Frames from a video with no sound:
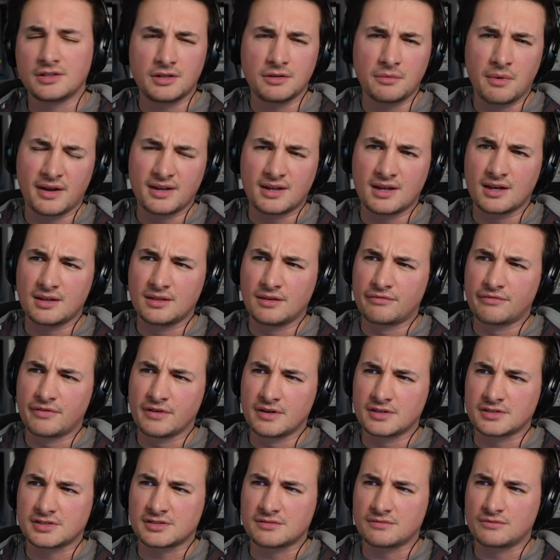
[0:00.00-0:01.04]
you make it in the
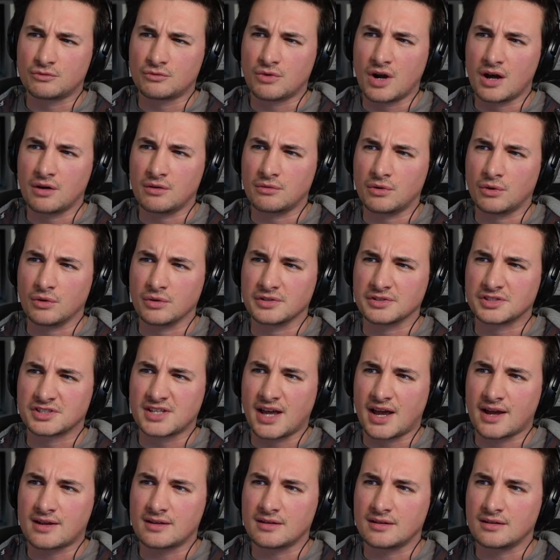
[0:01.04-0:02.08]
first row or the
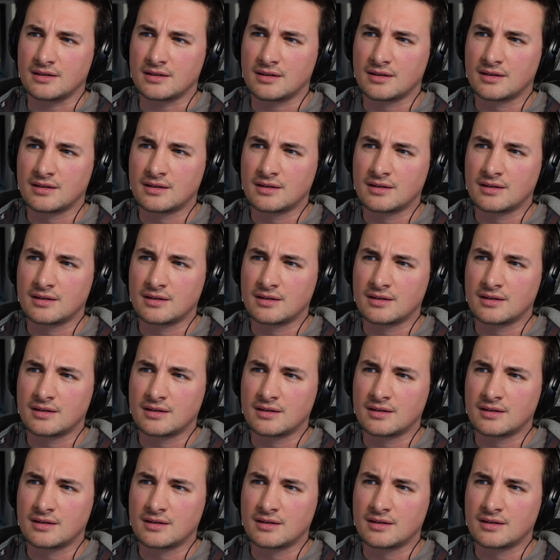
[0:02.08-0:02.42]
second?